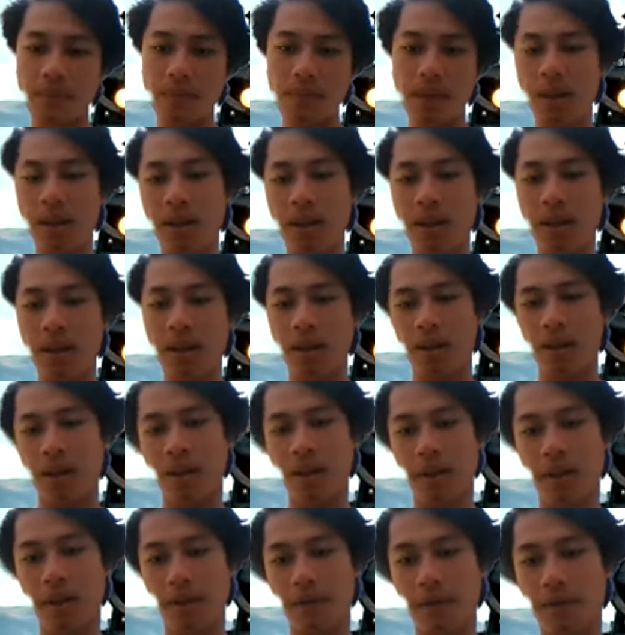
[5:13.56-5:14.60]
that
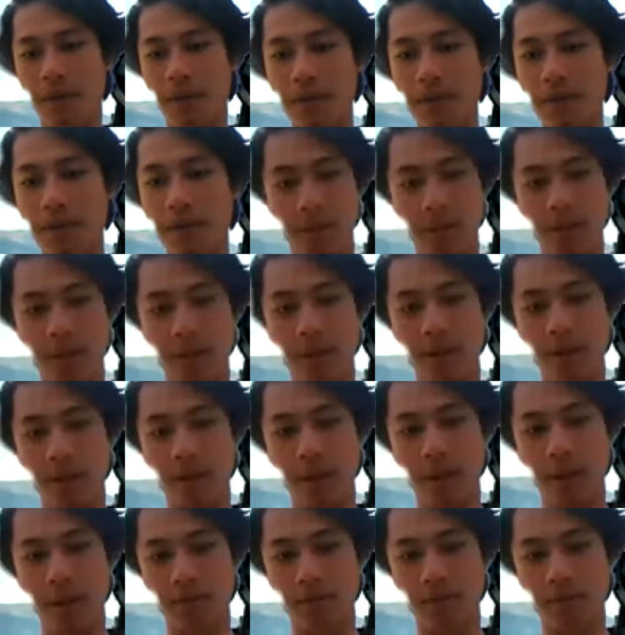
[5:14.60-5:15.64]
first lecture will
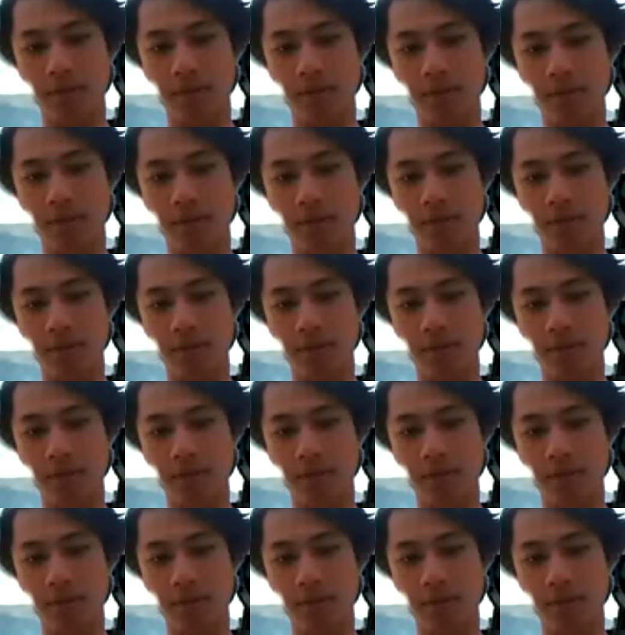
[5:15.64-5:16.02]
be like